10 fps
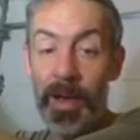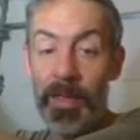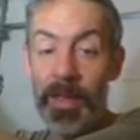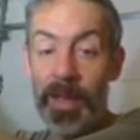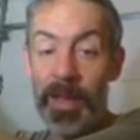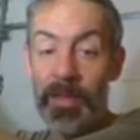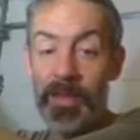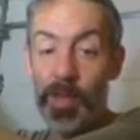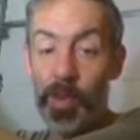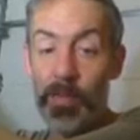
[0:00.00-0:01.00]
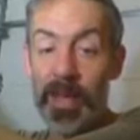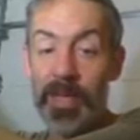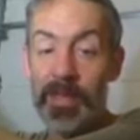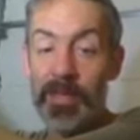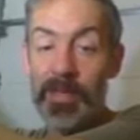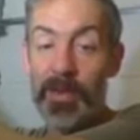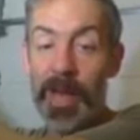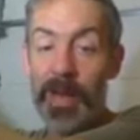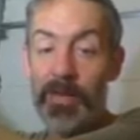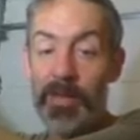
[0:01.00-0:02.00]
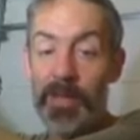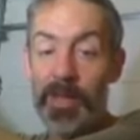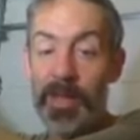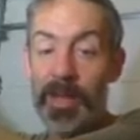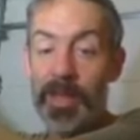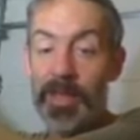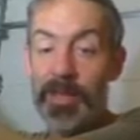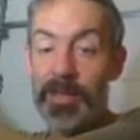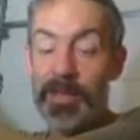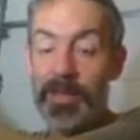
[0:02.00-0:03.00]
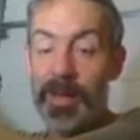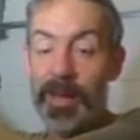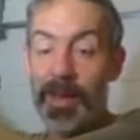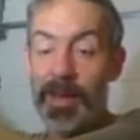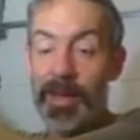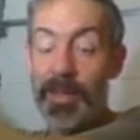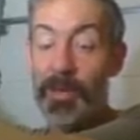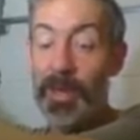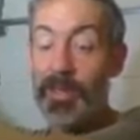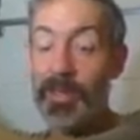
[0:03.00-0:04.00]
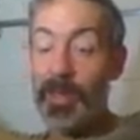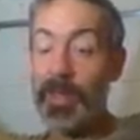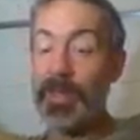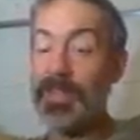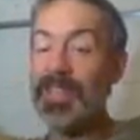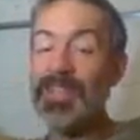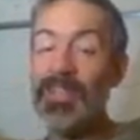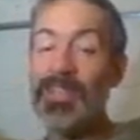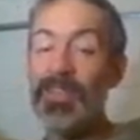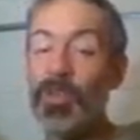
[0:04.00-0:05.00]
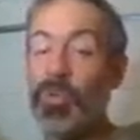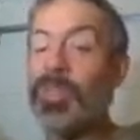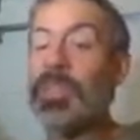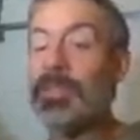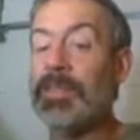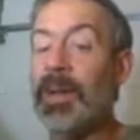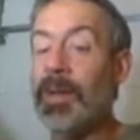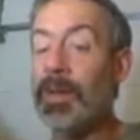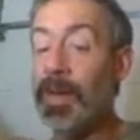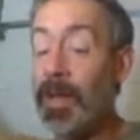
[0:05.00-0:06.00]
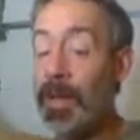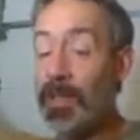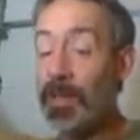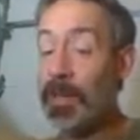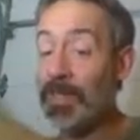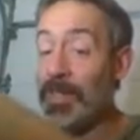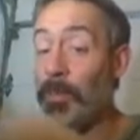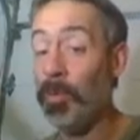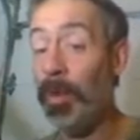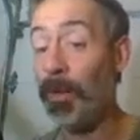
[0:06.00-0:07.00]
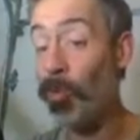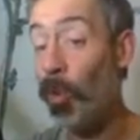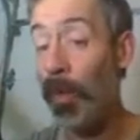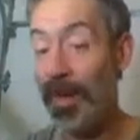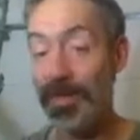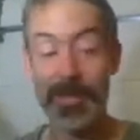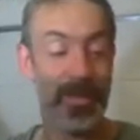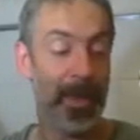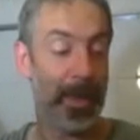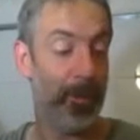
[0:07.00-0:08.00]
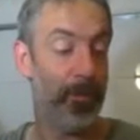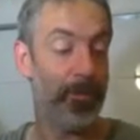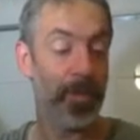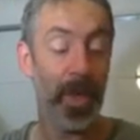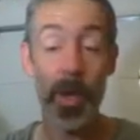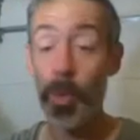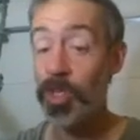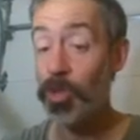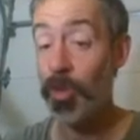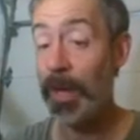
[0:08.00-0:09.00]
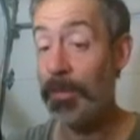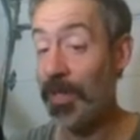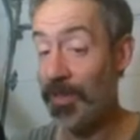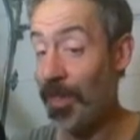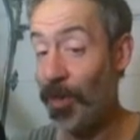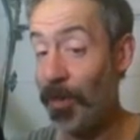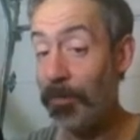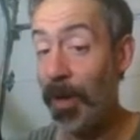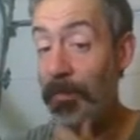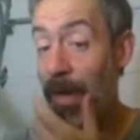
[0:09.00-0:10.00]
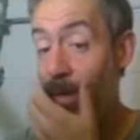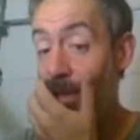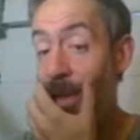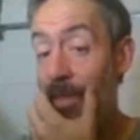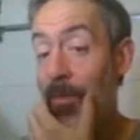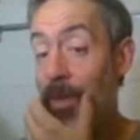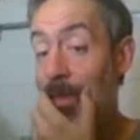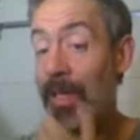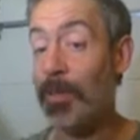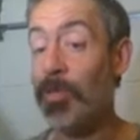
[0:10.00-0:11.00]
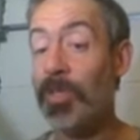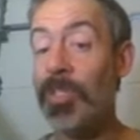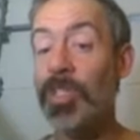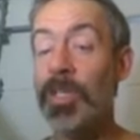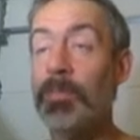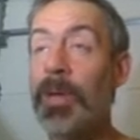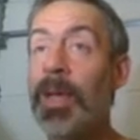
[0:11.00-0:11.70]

the individual pins around this integrated circuit. These are really designed to be assembled by robots, which is great because then you can pump out a lot of them and make them really cheap.